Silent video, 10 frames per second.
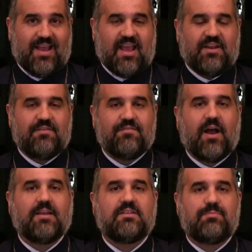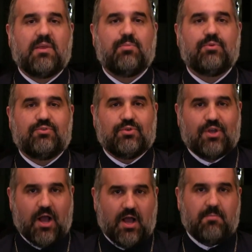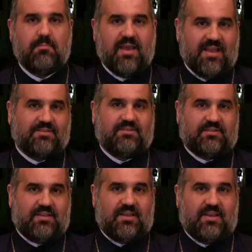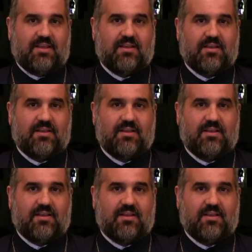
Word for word: and invites people to come and see.